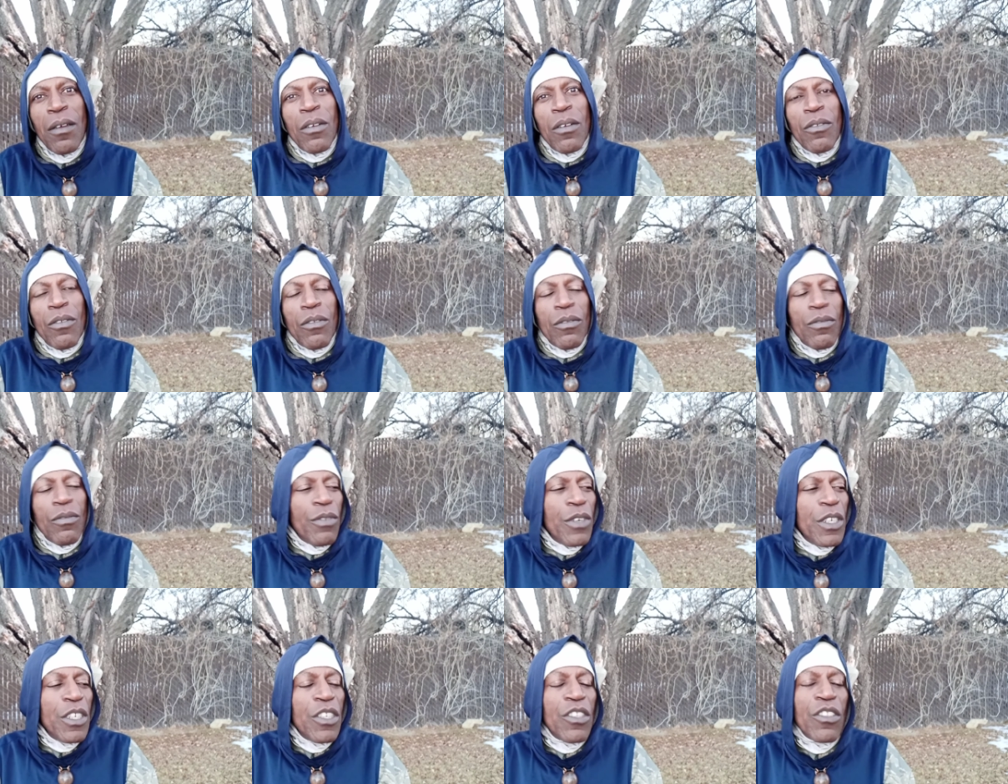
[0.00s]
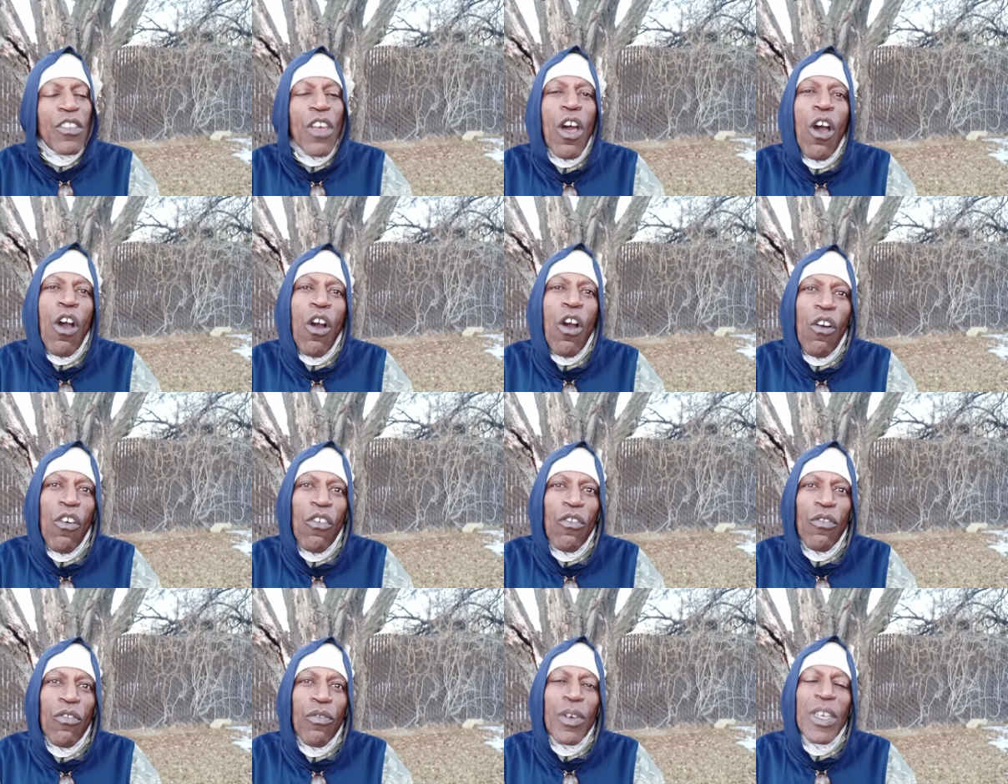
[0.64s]

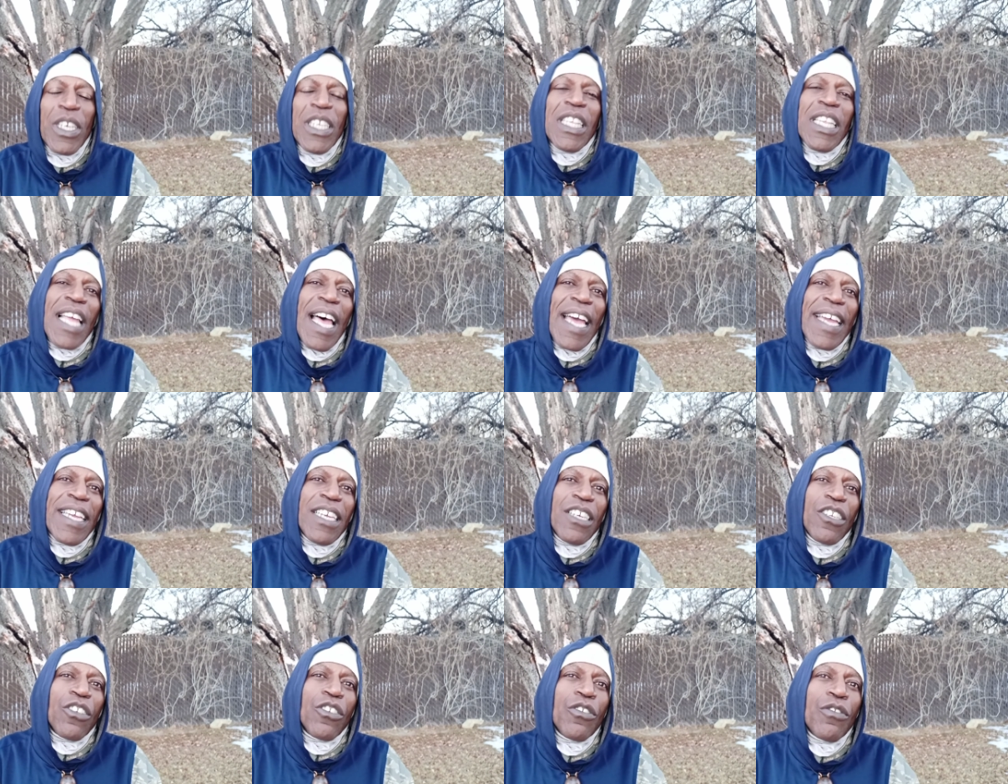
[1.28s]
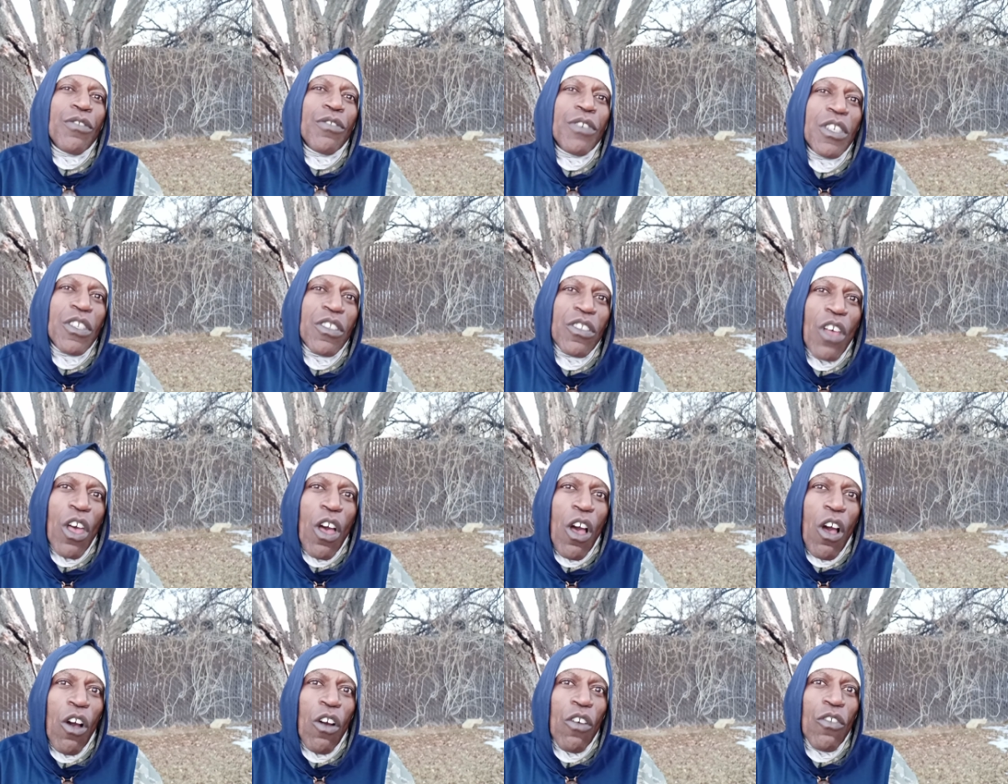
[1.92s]
resolve. We'd like it to
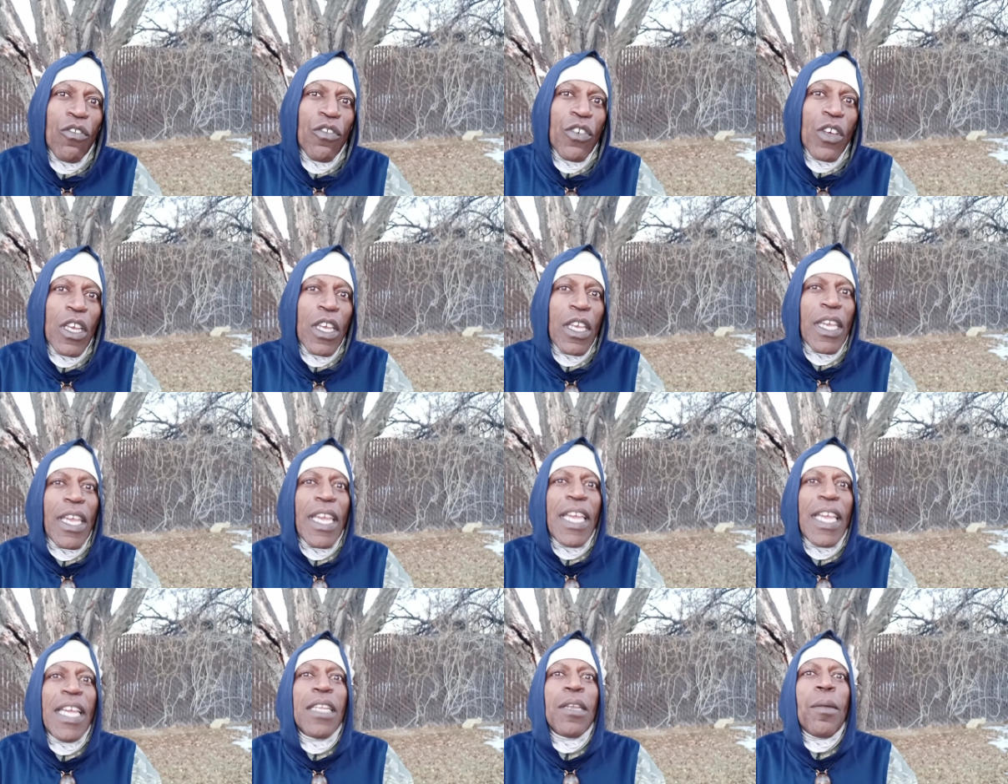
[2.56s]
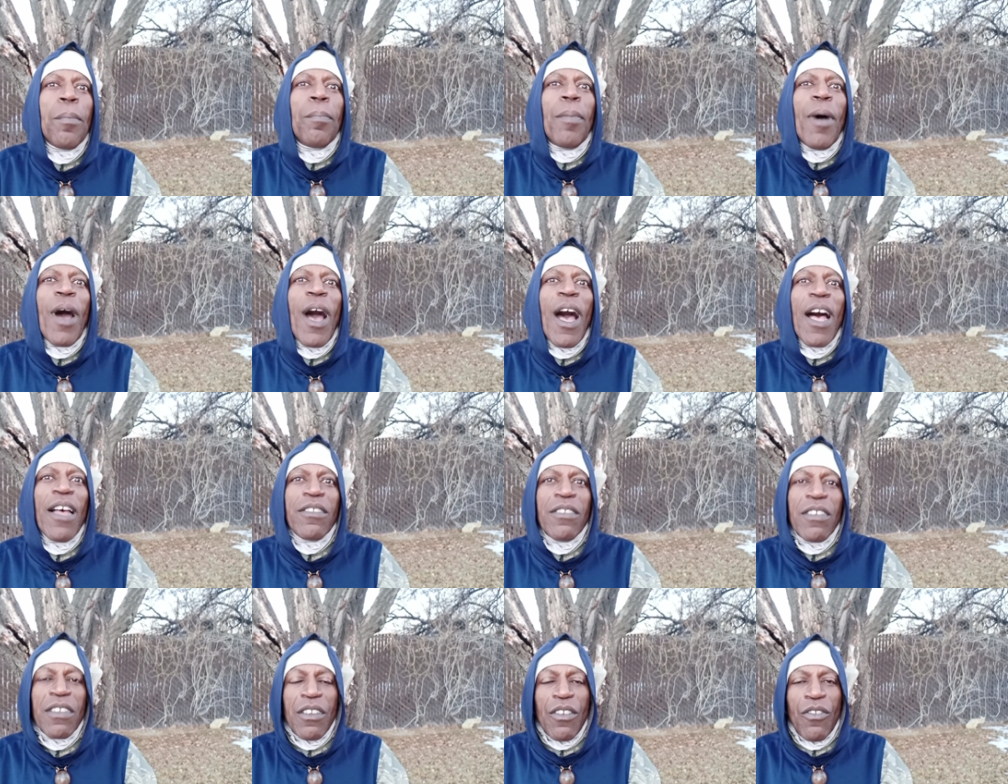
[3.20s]
resolve in a
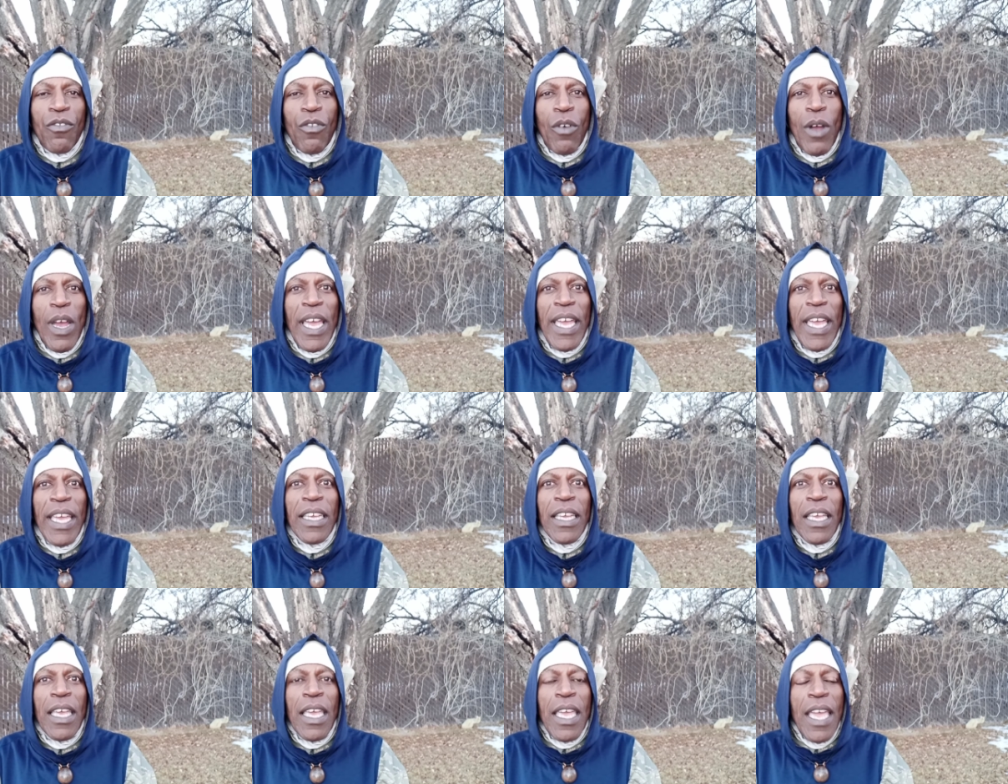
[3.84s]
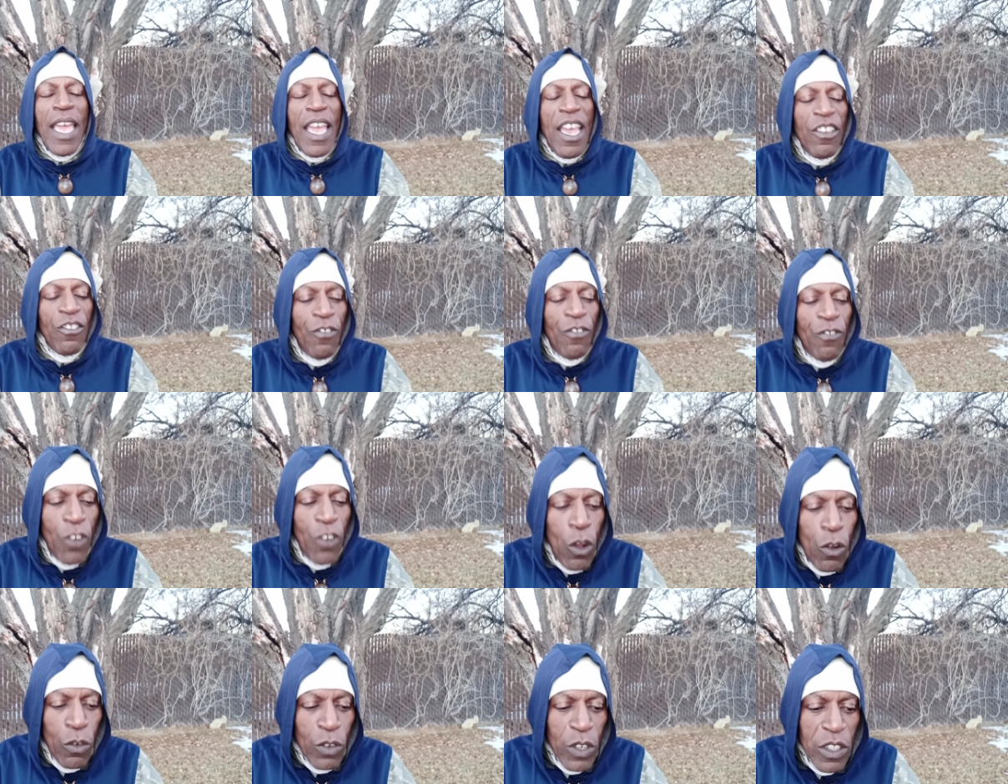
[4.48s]
positive way. And
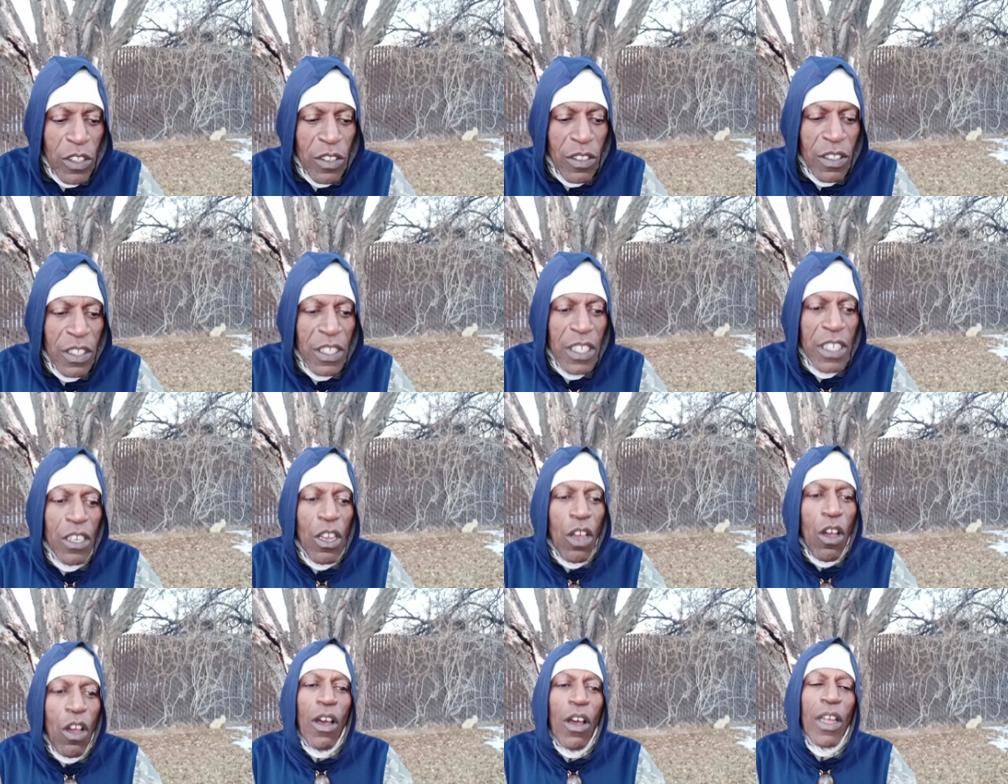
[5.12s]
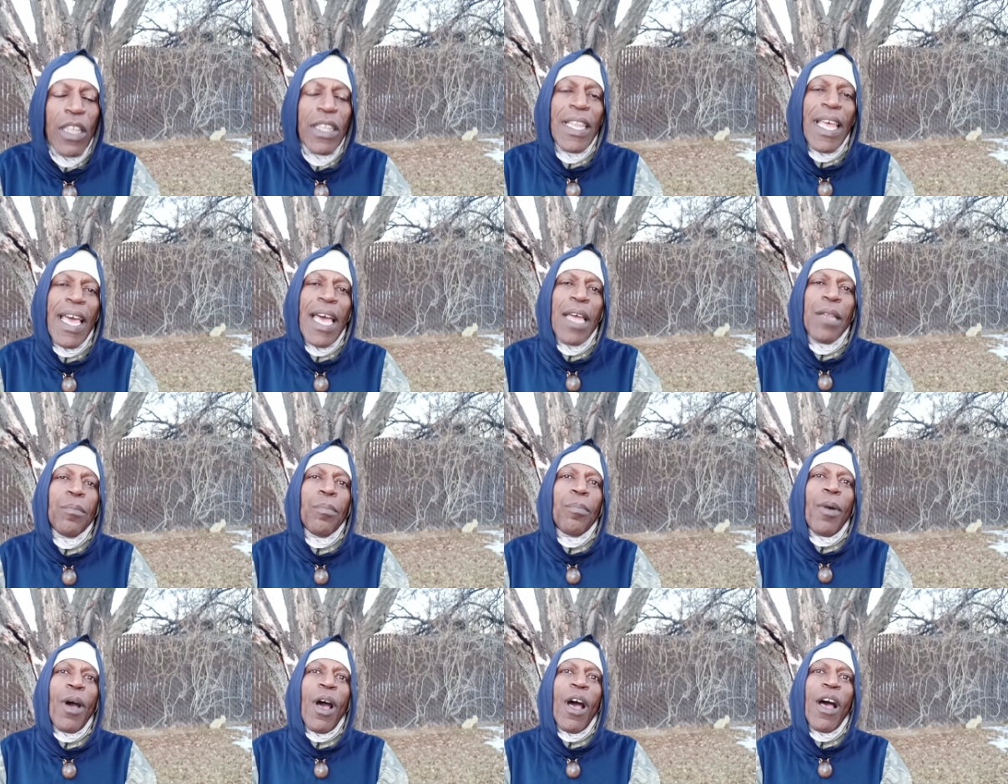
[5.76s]
focusing on that
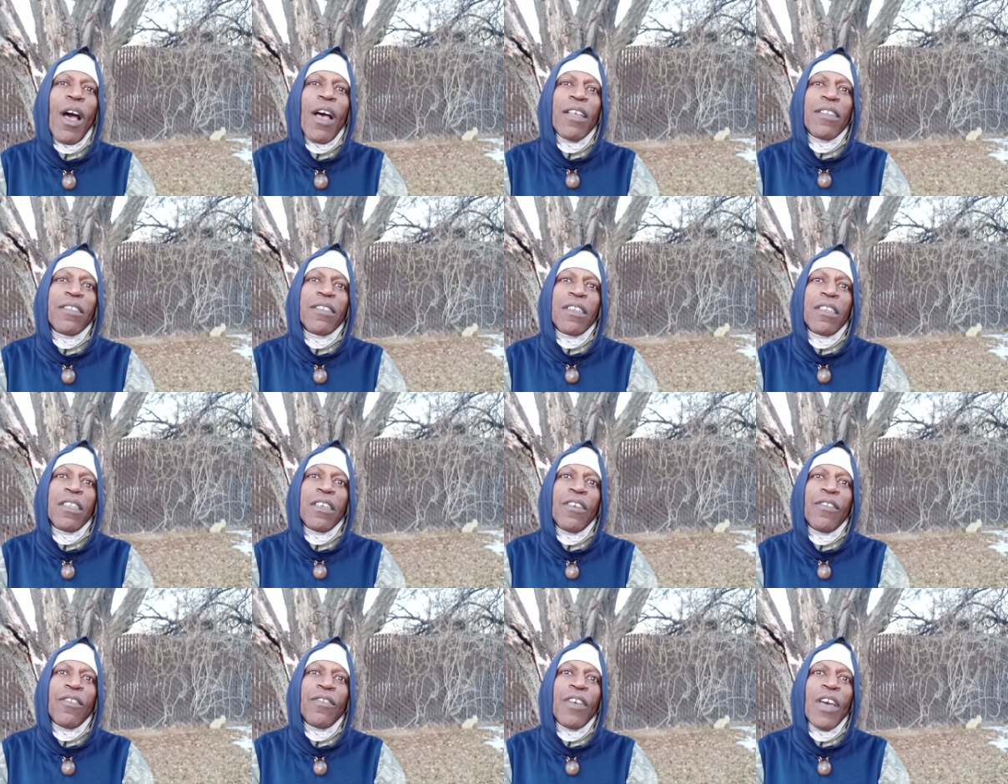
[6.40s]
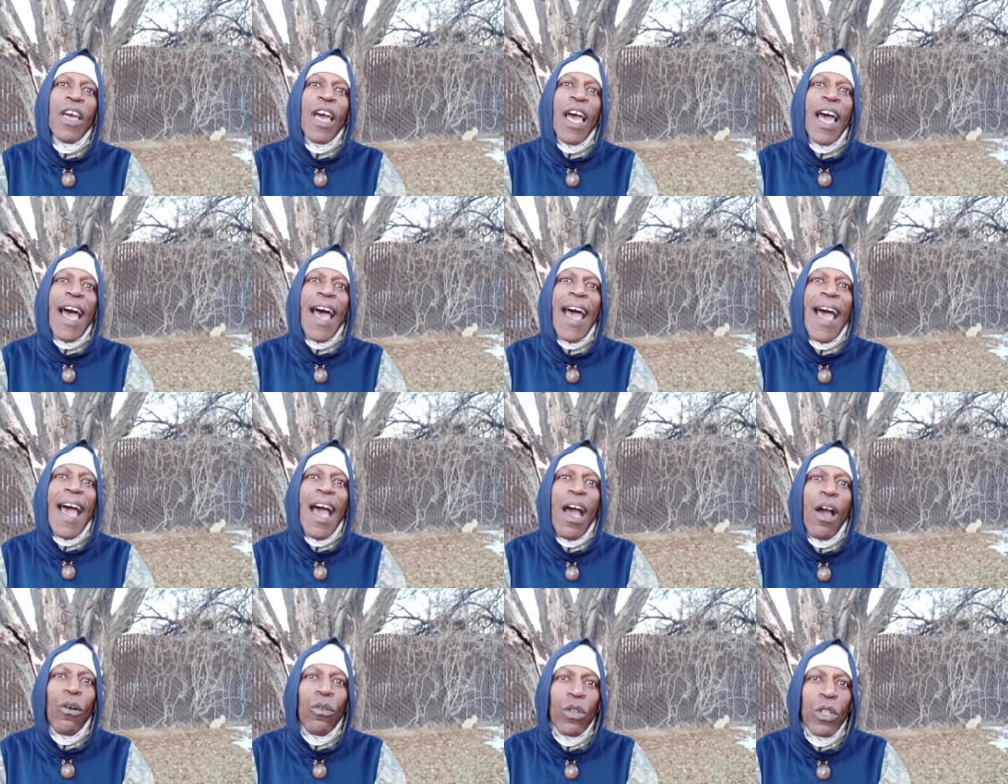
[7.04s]
positive
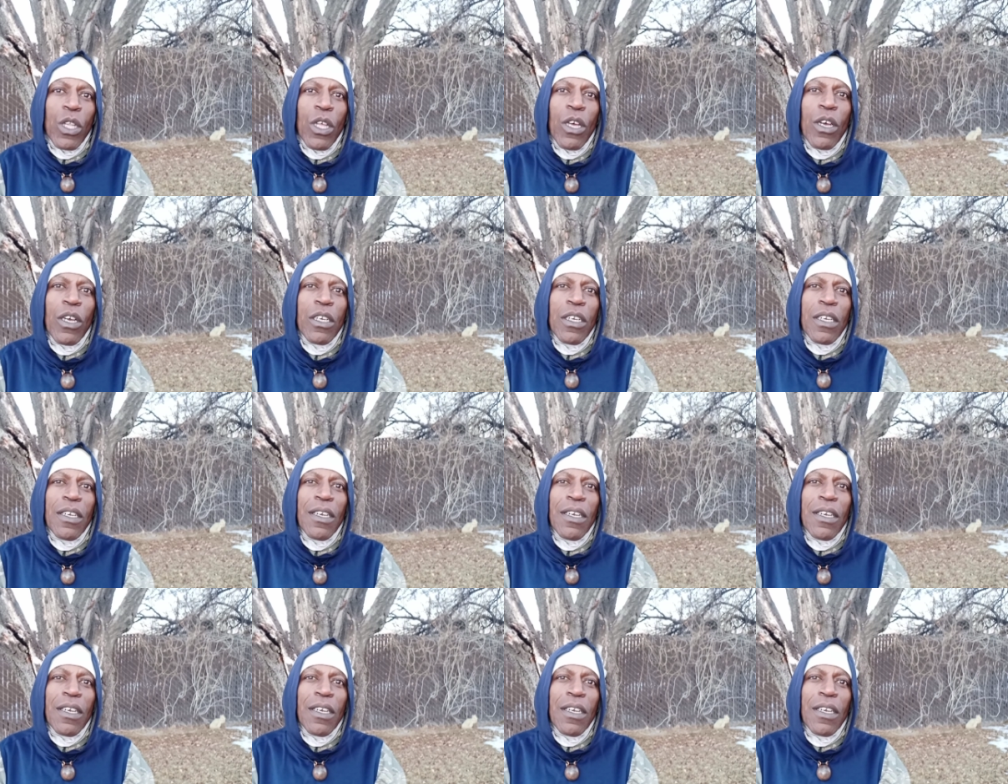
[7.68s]
outlook